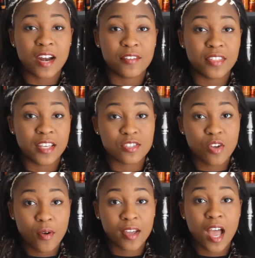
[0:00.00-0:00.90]
of things
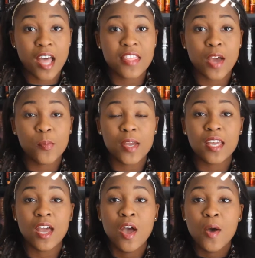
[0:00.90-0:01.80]
going on that
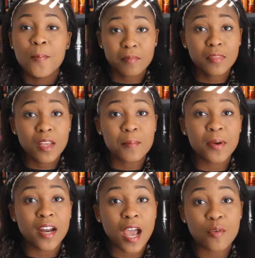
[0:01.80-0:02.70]
week. But
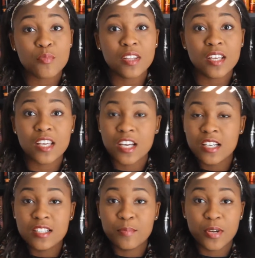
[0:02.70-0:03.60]
I really
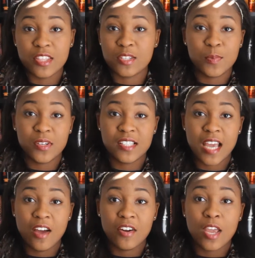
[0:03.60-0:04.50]
couldn't put this book
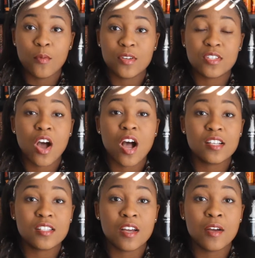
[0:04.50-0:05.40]
down. It was
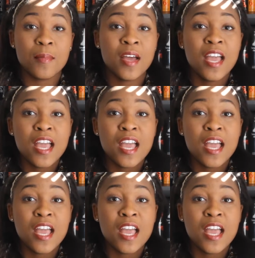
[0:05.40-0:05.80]
awesome.